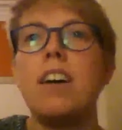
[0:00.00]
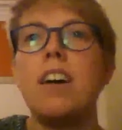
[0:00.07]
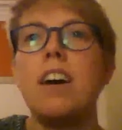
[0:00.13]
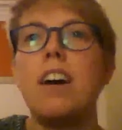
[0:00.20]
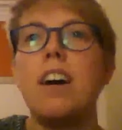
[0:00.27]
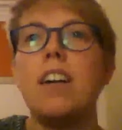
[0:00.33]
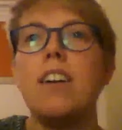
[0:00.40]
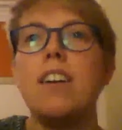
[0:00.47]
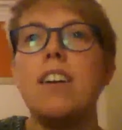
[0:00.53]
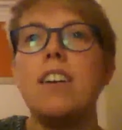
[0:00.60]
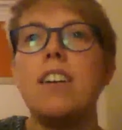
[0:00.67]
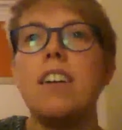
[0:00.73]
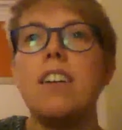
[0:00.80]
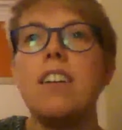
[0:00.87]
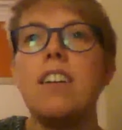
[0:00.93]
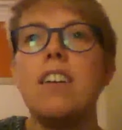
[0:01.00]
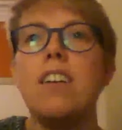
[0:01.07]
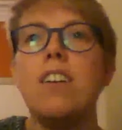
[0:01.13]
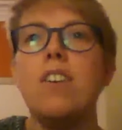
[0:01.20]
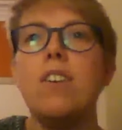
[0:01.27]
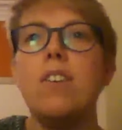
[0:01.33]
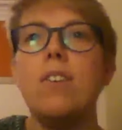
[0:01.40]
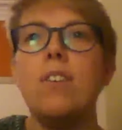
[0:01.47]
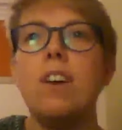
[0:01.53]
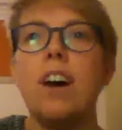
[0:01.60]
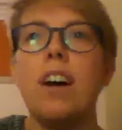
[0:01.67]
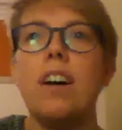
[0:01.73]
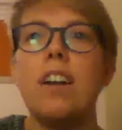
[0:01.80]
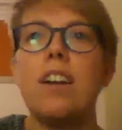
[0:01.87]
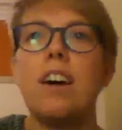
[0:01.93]
And she says, in the new
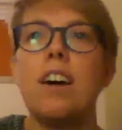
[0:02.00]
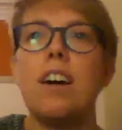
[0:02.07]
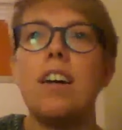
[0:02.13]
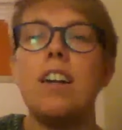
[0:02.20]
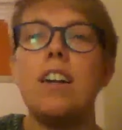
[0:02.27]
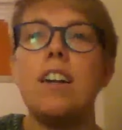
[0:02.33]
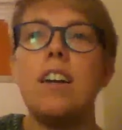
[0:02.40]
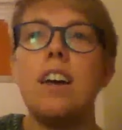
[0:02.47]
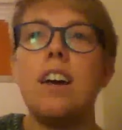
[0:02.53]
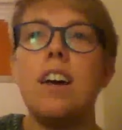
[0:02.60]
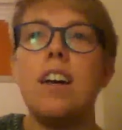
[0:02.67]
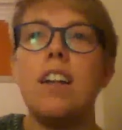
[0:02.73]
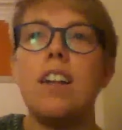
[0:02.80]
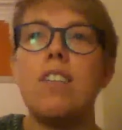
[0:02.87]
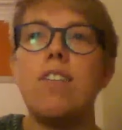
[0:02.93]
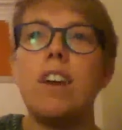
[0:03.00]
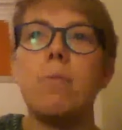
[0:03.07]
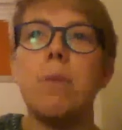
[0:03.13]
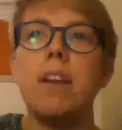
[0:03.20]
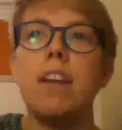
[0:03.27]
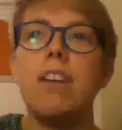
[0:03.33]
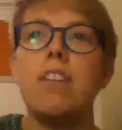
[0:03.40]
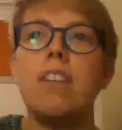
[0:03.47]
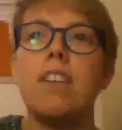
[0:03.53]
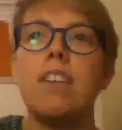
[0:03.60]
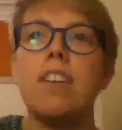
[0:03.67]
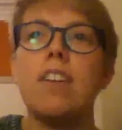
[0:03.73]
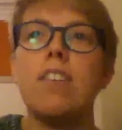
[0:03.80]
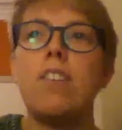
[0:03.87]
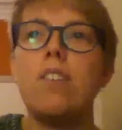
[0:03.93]
guideline, there's a recommendation that
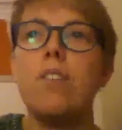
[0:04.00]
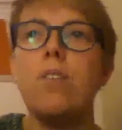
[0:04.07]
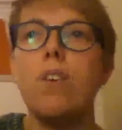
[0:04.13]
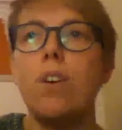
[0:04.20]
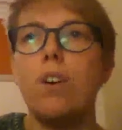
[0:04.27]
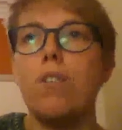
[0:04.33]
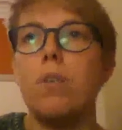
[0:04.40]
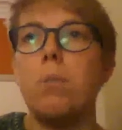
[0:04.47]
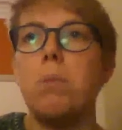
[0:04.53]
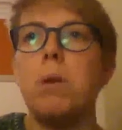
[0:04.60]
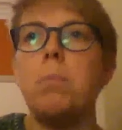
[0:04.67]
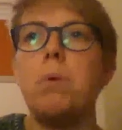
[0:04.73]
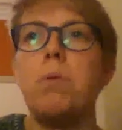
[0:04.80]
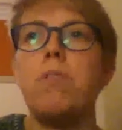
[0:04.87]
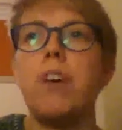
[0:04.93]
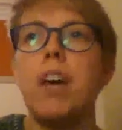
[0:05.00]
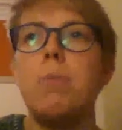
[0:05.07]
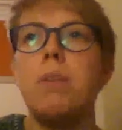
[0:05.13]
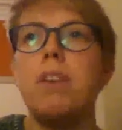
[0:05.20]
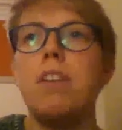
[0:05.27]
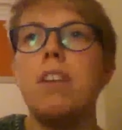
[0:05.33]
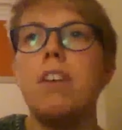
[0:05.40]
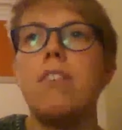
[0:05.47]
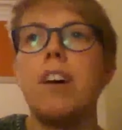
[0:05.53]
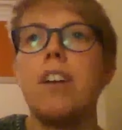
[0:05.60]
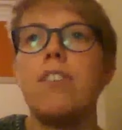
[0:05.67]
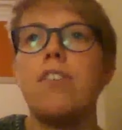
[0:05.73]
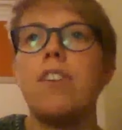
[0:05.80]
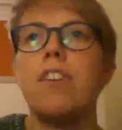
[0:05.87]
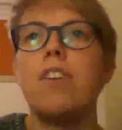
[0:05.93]
says, do not offer people with
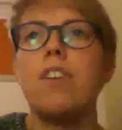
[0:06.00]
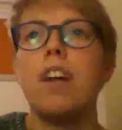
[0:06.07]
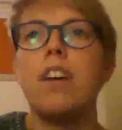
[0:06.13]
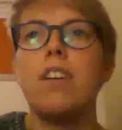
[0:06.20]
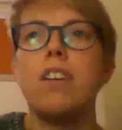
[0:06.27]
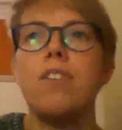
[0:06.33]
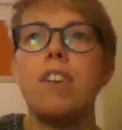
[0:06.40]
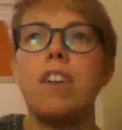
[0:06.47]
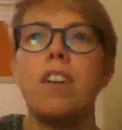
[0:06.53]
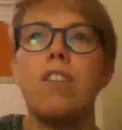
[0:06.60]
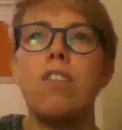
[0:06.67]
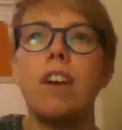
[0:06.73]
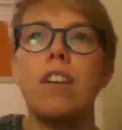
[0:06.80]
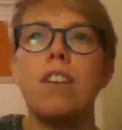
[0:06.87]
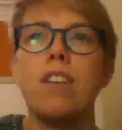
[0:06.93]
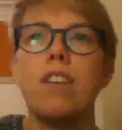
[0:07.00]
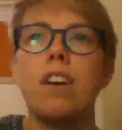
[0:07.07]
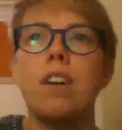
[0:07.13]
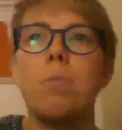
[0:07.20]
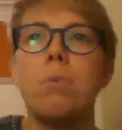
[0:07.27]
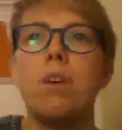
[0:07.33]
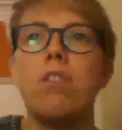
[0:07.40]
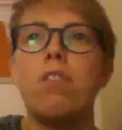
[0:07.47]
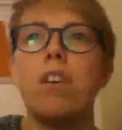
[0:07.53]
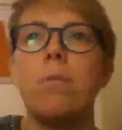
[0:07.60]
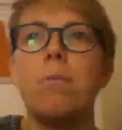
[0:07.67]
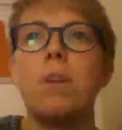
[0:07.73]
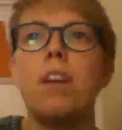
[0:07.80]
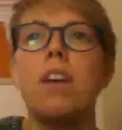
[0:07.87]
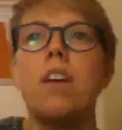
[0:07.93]
ME/CFS physical activity or exercise programs